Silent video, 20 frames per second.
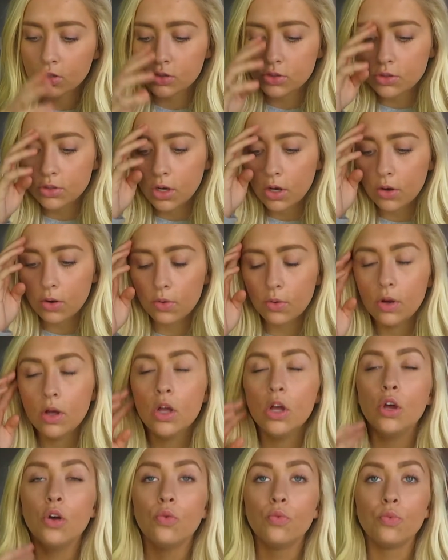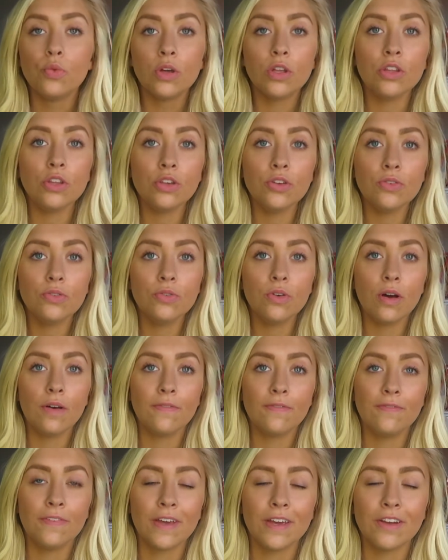So when you
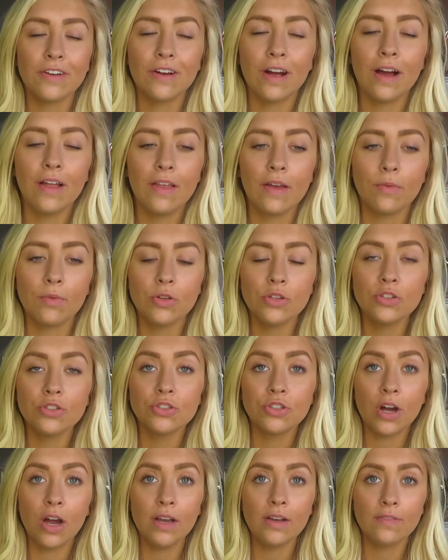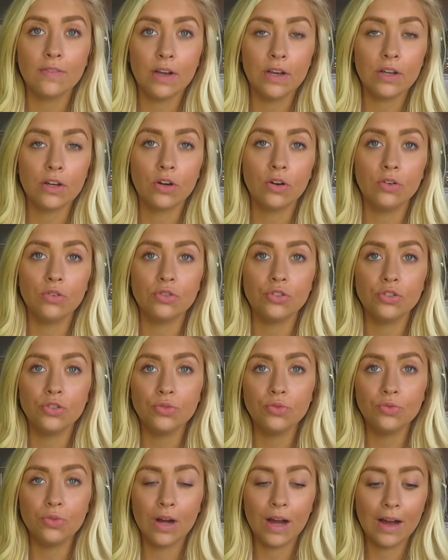figure out, when you're trying to find a coach,
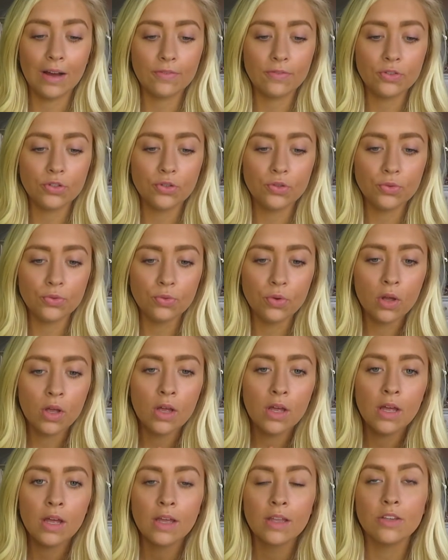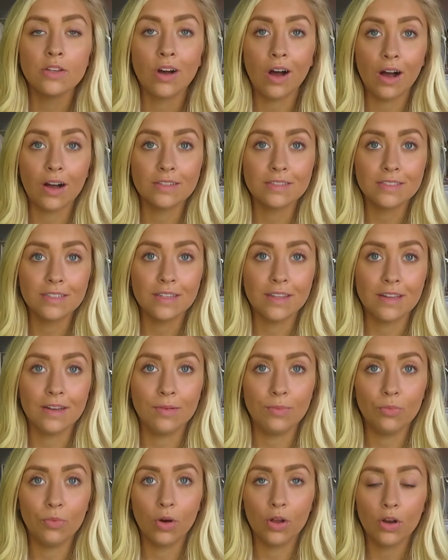you have to talk to
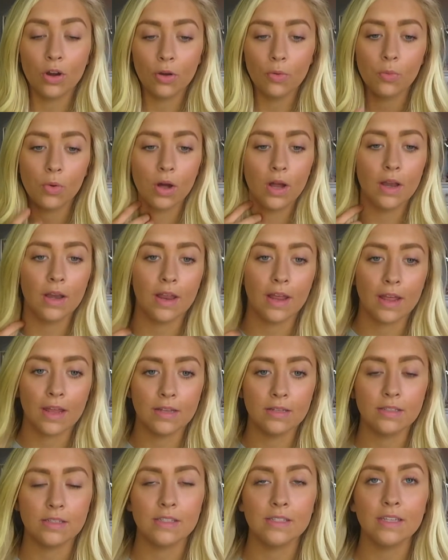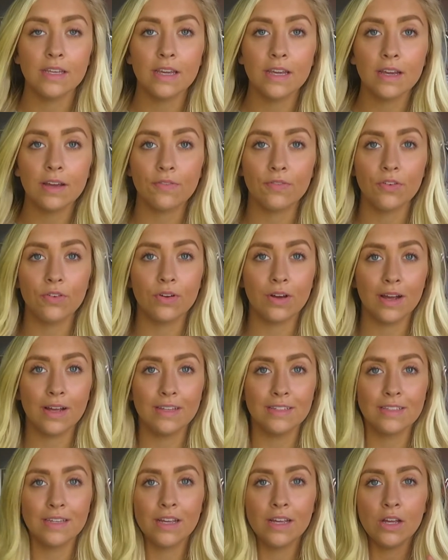them one-on-one and see if you
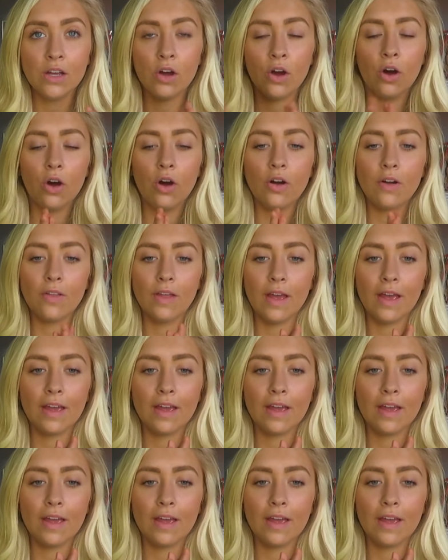guys are